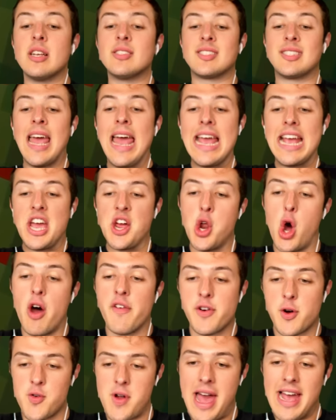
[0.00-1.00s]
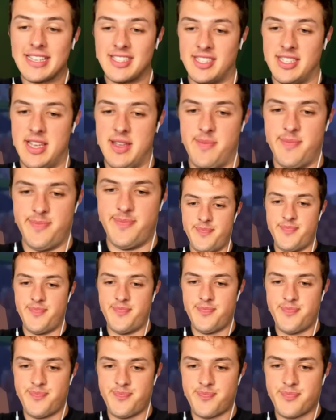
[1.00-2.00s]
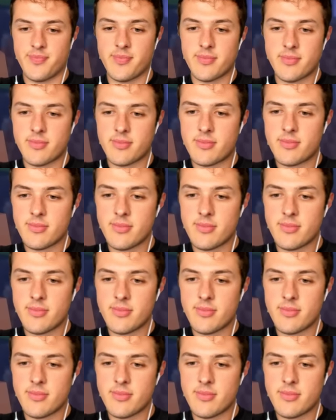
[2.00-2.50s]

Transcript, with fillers: has taken over Rexy. Huh?